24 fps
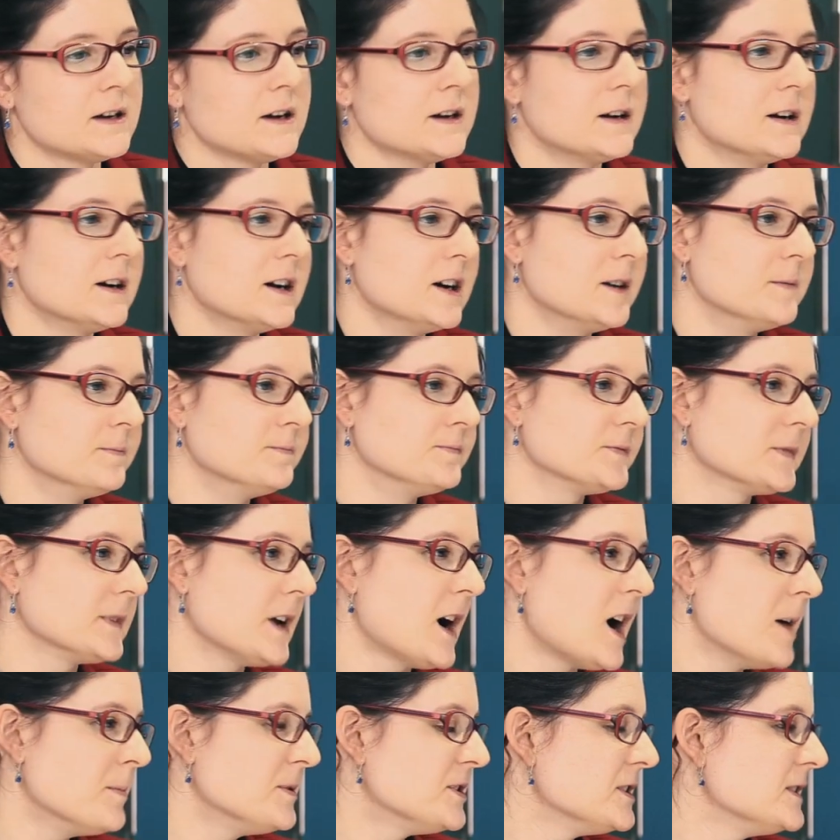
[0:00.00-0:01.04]
Um,
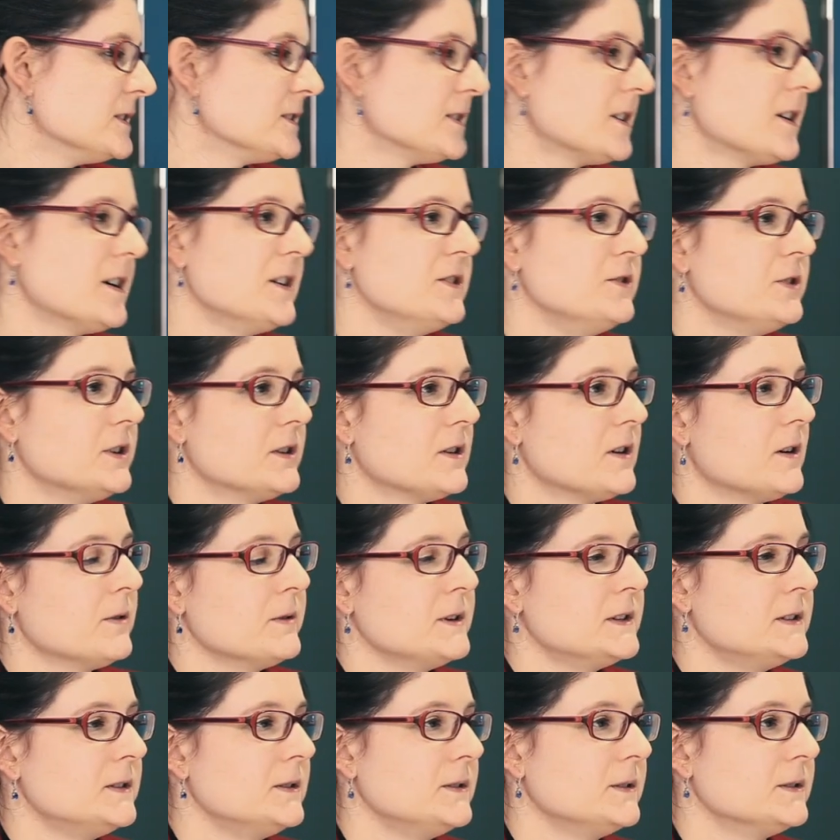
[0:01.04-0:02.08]
options are you could
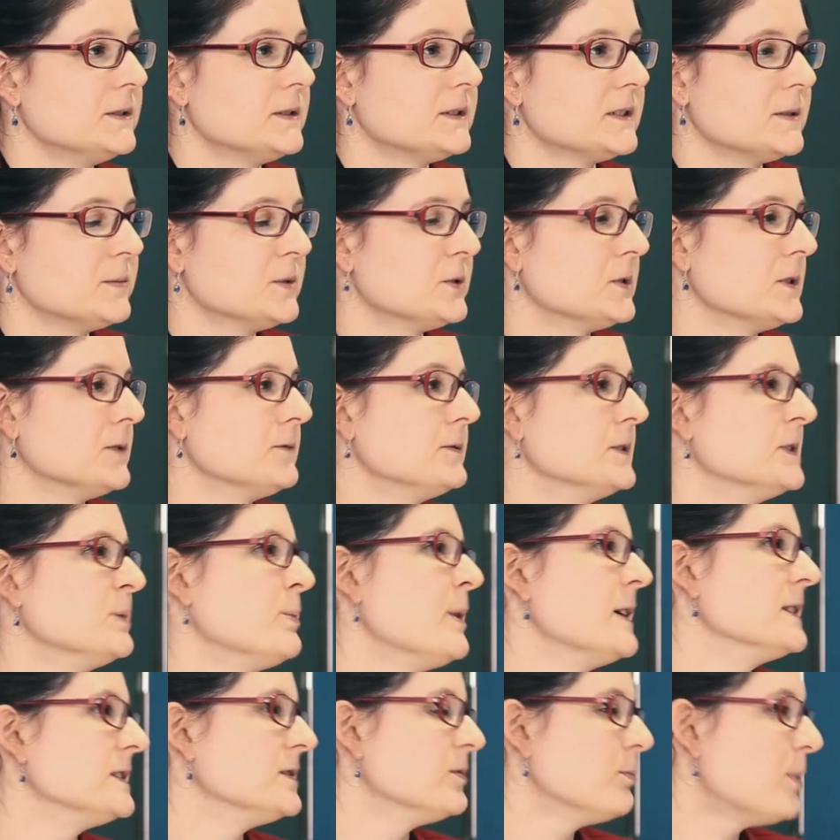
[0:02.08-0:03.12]
always use some sort of
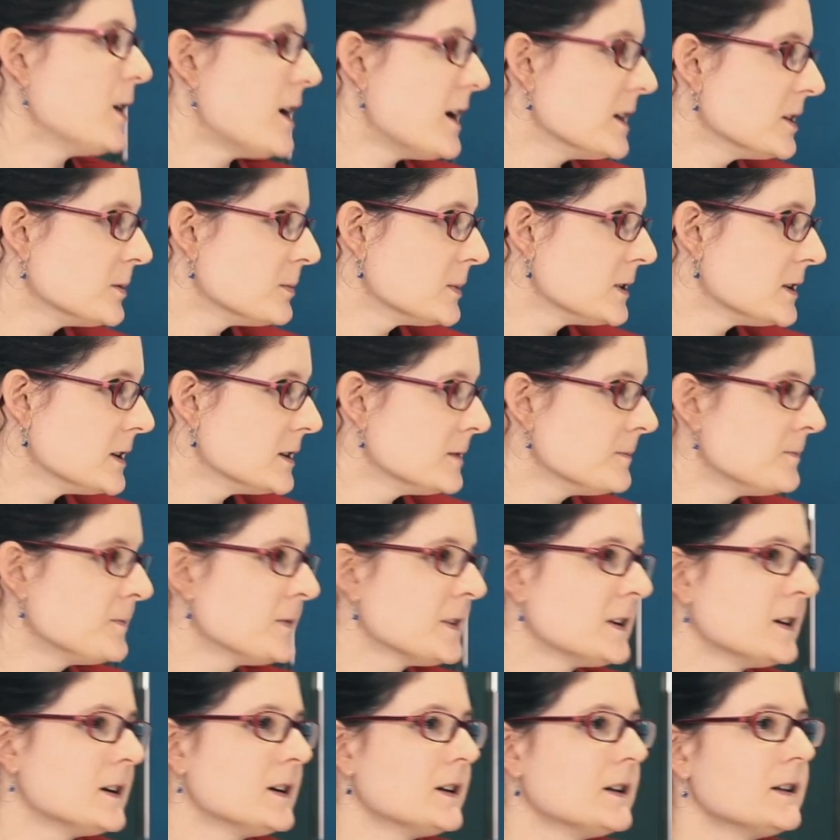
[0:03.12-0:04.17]
responsive polymer,
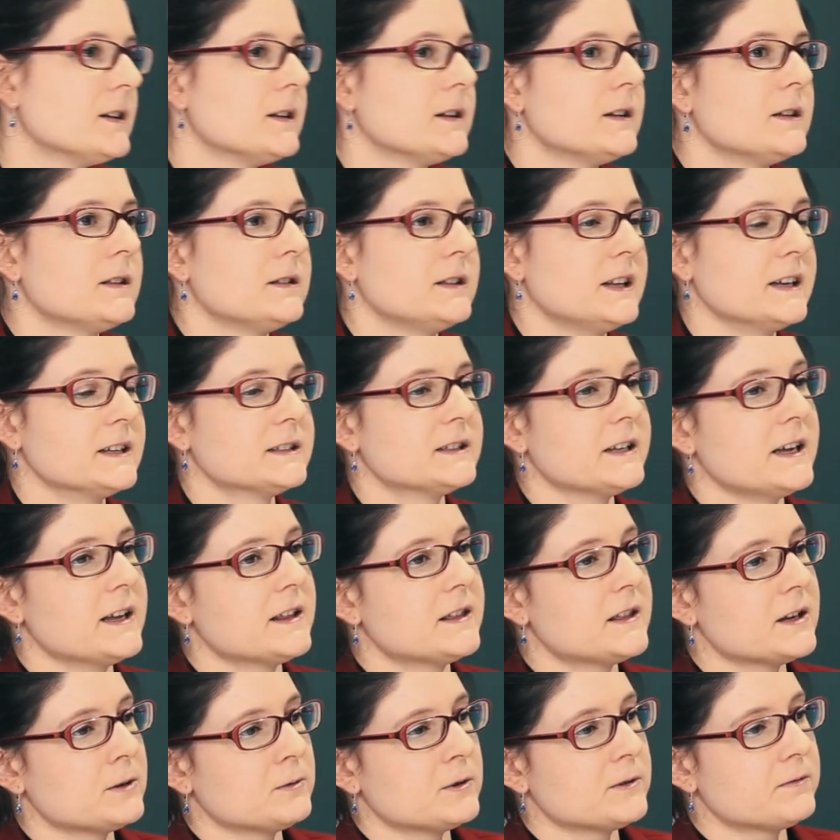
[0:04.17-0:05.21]
things
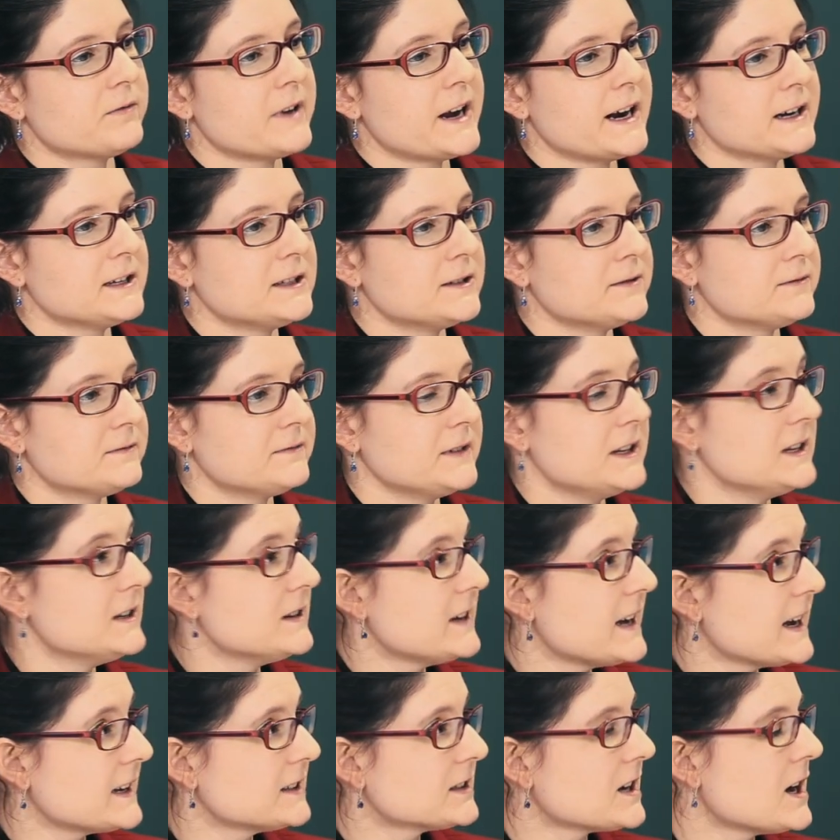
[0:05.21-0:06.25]
like the refractive
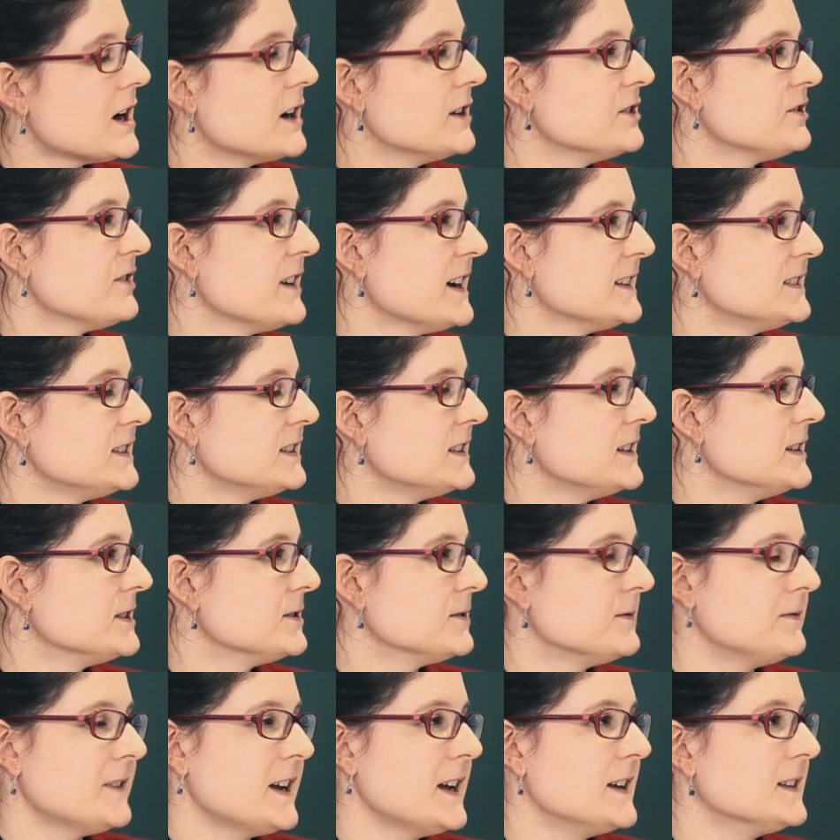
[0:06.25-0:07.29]
index contrast
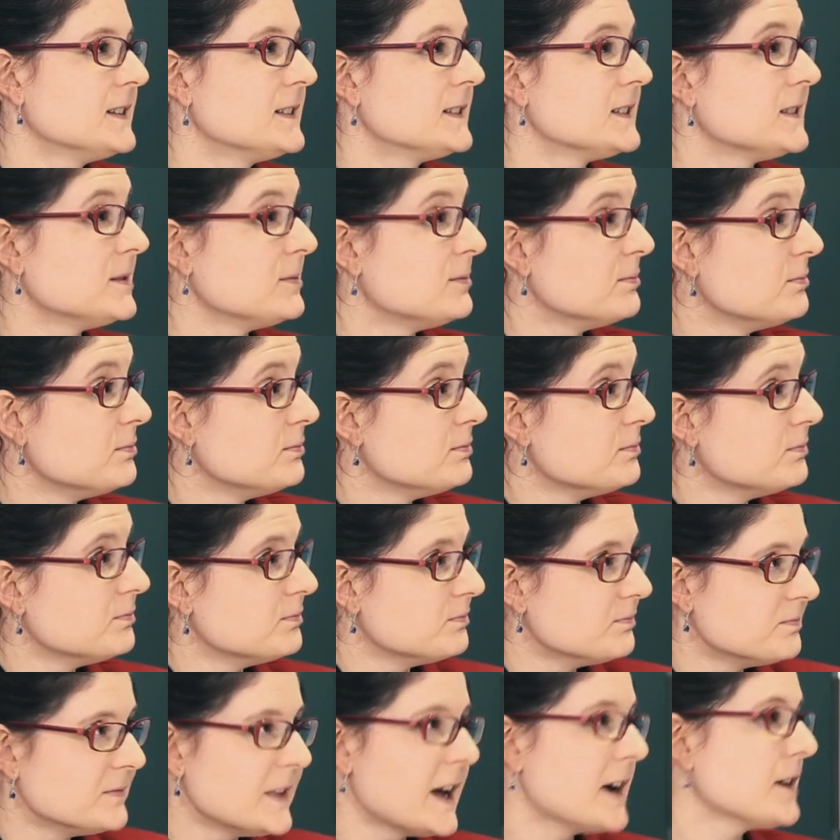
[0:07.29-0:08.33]
interface,
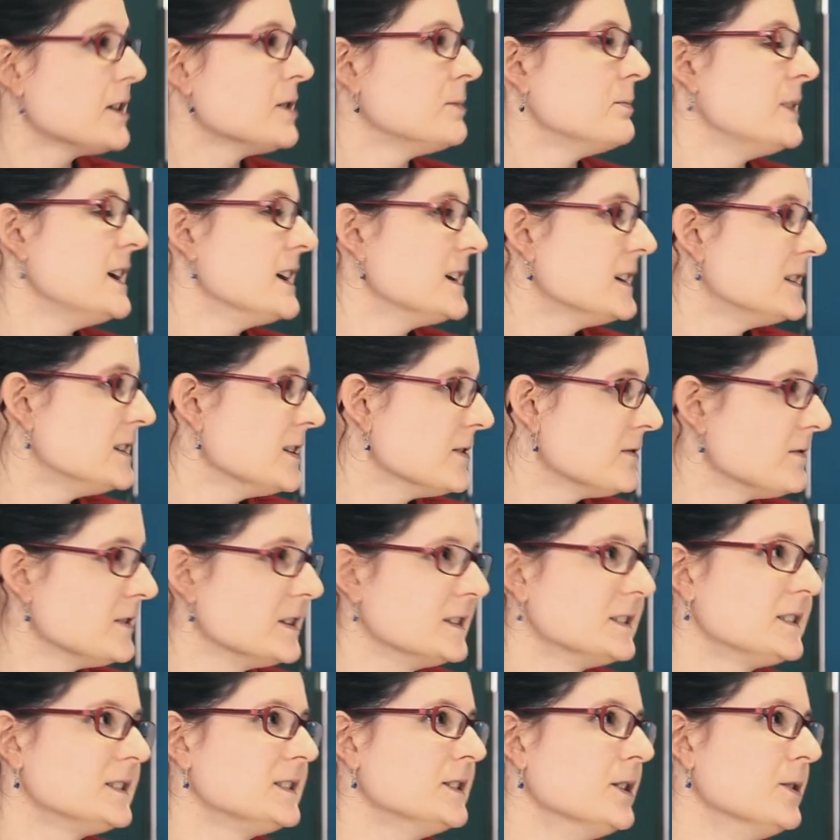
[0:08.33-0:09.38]
that could make a
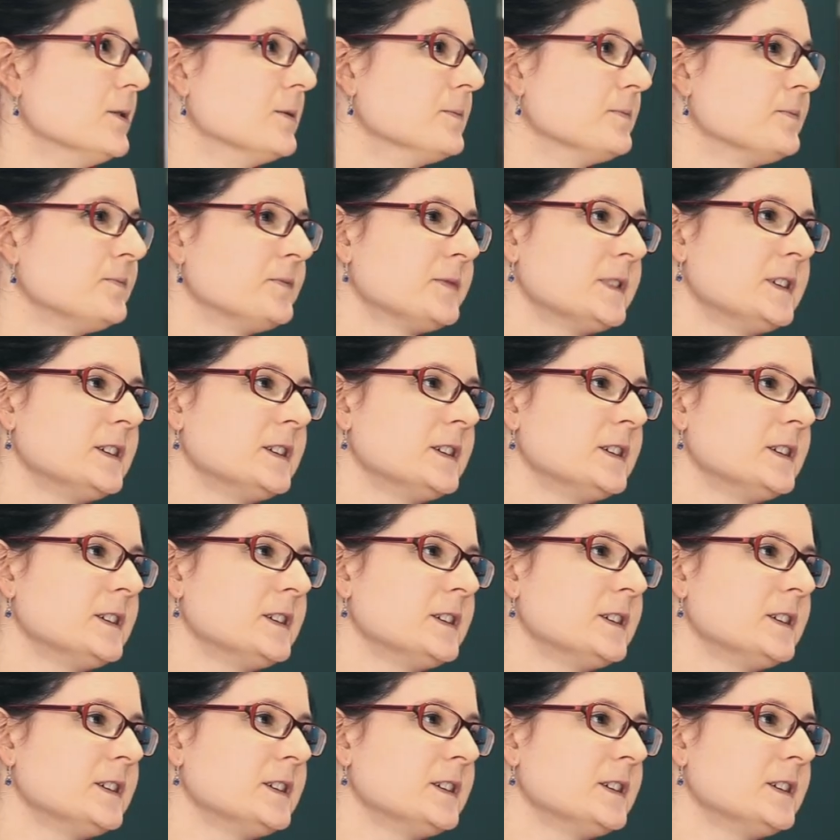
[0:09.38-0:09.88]
difference. So